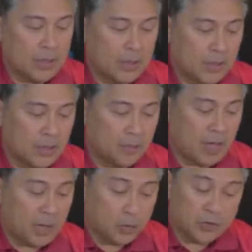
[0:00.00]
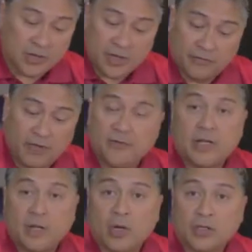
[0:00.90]
I would say if you have
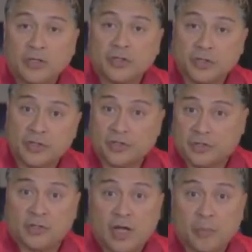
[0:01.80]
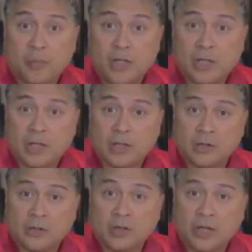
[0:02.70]
any questions, just stop me and
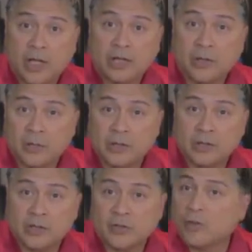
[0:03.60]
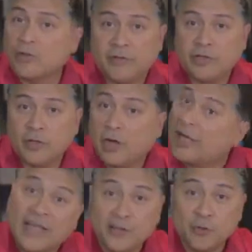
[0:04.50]
I'll do it again. But since we're on video, I
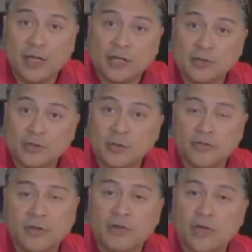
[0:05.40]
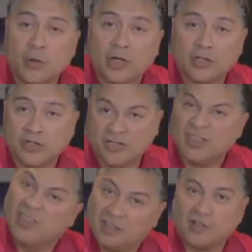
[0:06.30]
can't do that. So if you have any
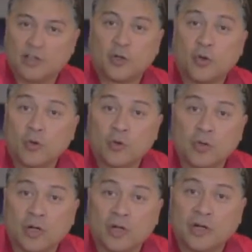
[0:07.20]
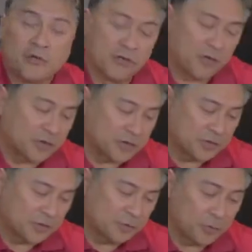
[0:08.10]
questions, just go in
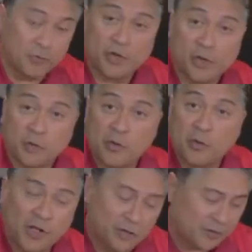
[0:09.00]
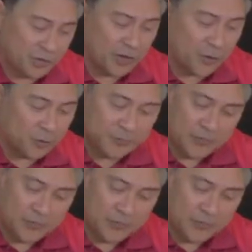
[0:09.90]
reverse. Rewind your video.